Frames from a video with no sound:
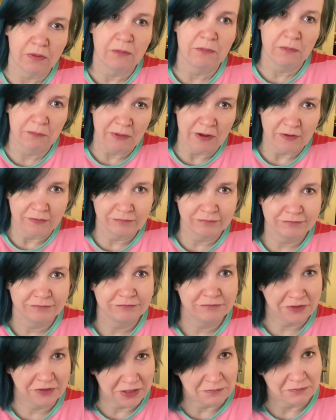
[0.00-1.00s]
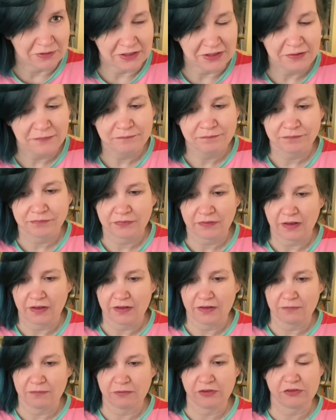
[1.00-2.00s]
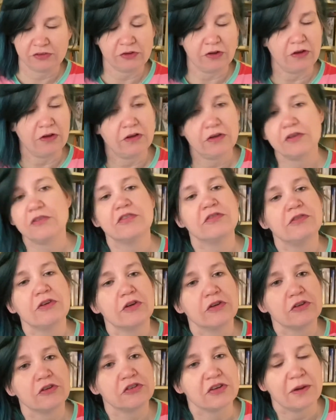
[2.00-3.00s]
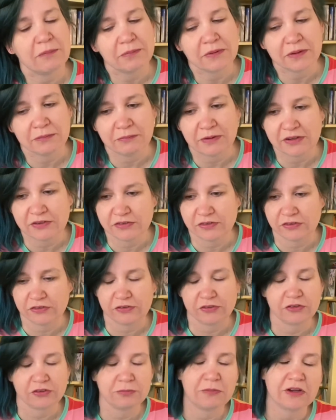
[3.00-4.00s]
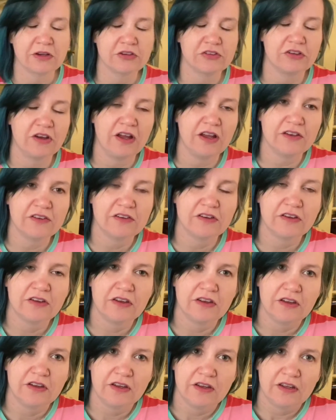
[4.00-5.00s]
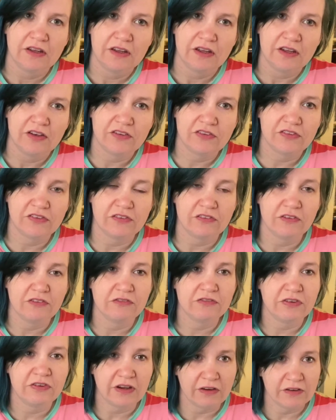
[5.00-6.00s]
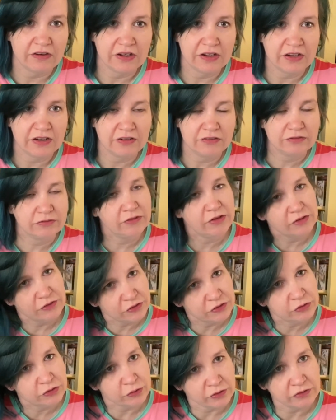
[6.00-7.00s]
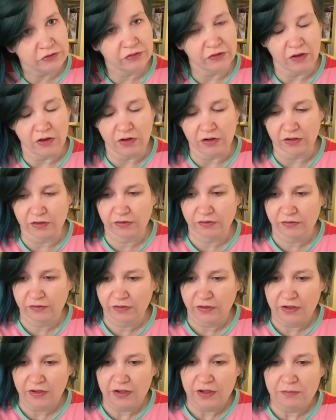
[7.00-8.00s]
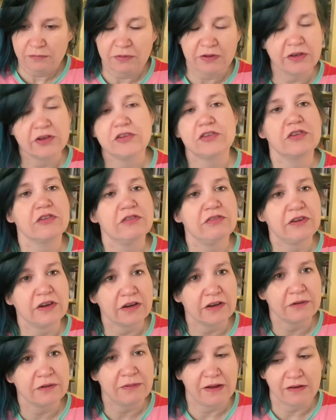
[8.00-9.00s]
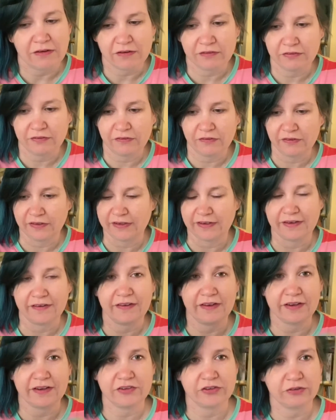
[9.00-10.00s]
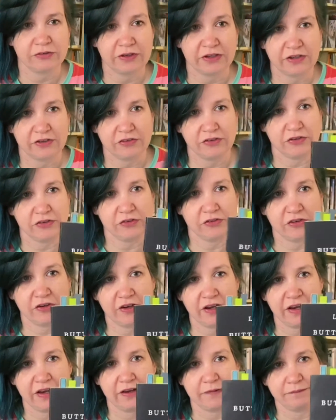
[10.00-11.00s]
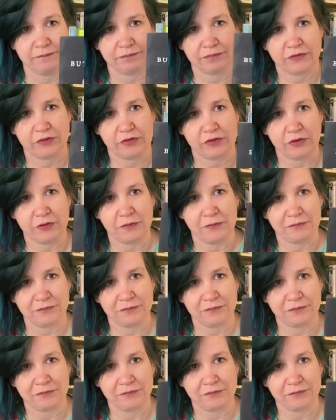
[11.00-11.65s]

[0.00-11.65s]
about family. Um, it's called Photoshopping My Sister's Mugshot. It's very, well, sort of long, but it's very powerful and I'd like to read it to you today. So,